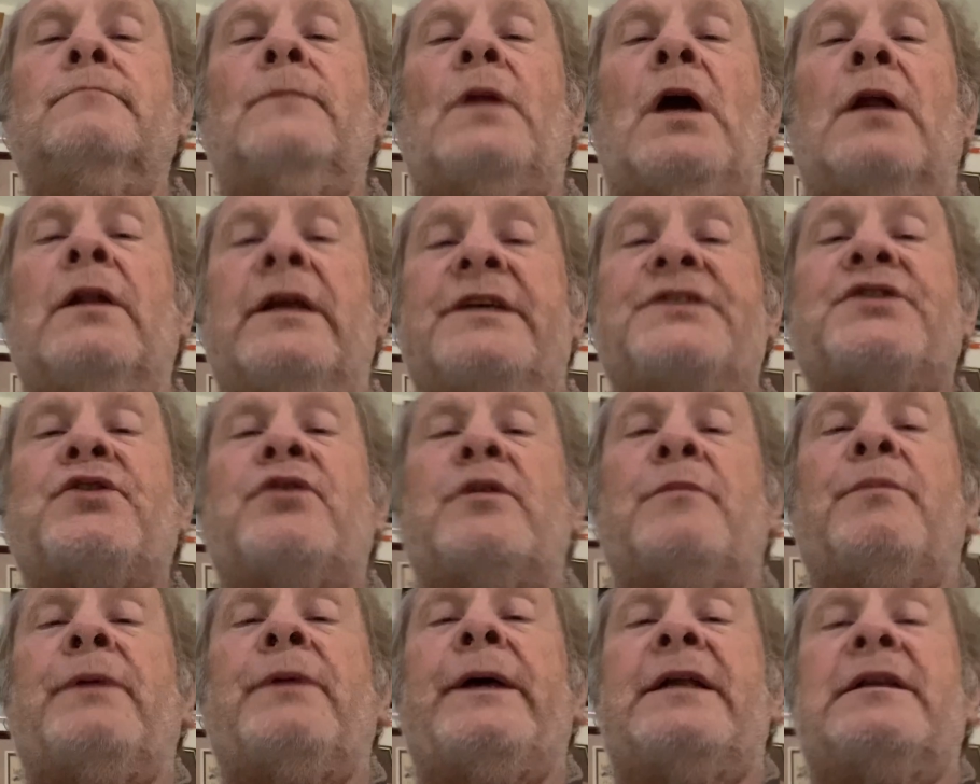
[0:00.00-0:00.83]
unless you
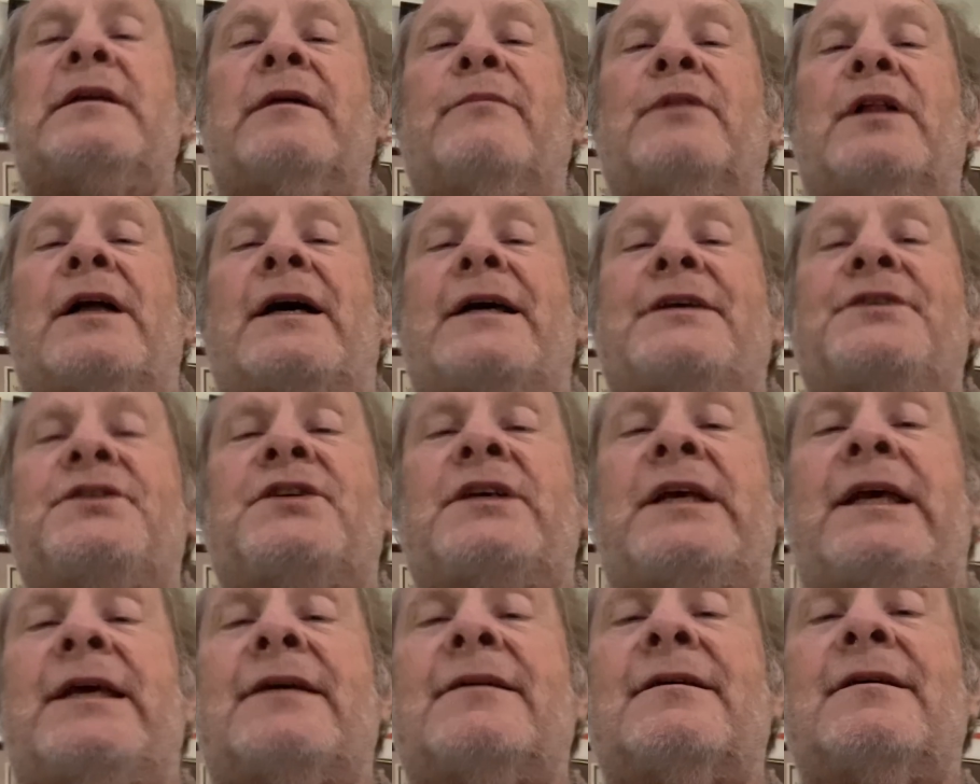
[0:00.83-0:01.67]
can play a double high
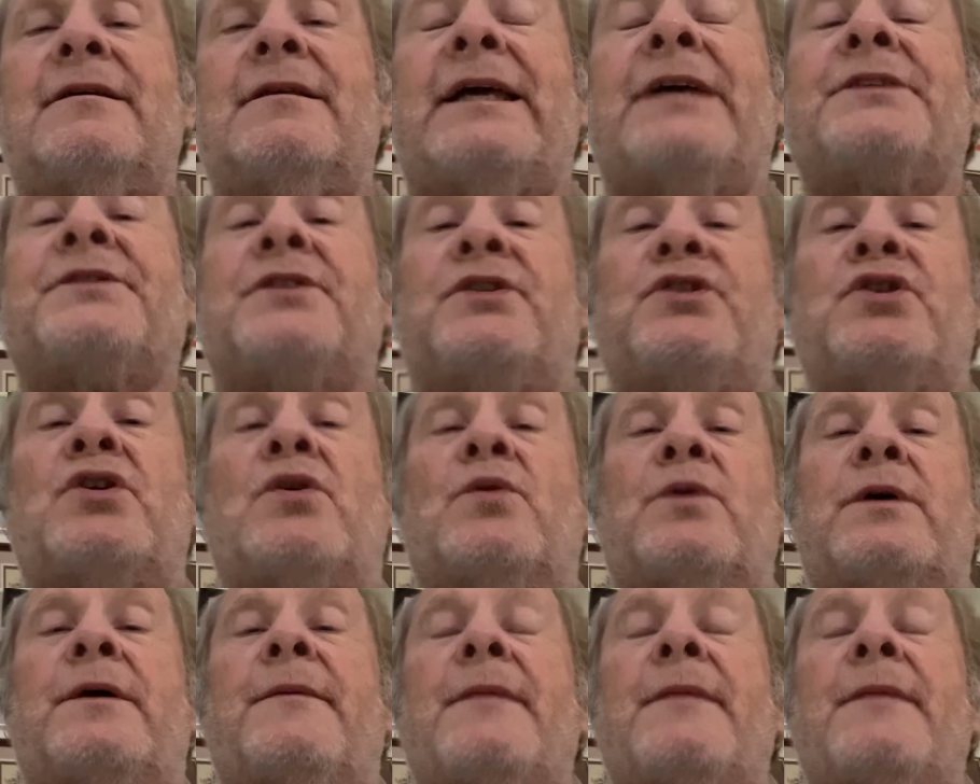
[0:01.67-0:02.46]
C. That's a joke.